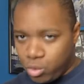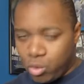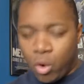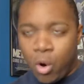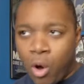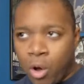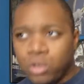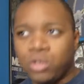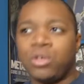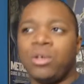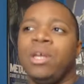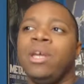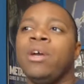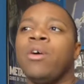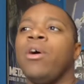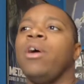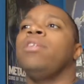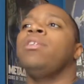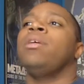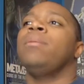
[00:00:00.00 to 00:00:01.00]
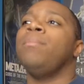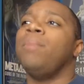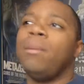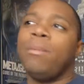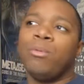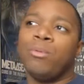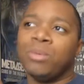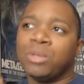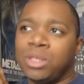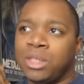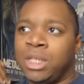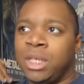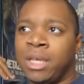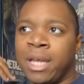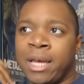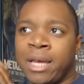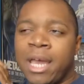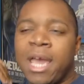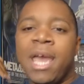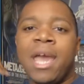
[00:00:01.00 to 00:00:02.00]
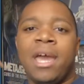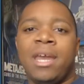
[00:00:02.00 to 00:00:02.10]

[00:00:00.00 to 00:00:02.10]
alter ego, and then maybe we'll see like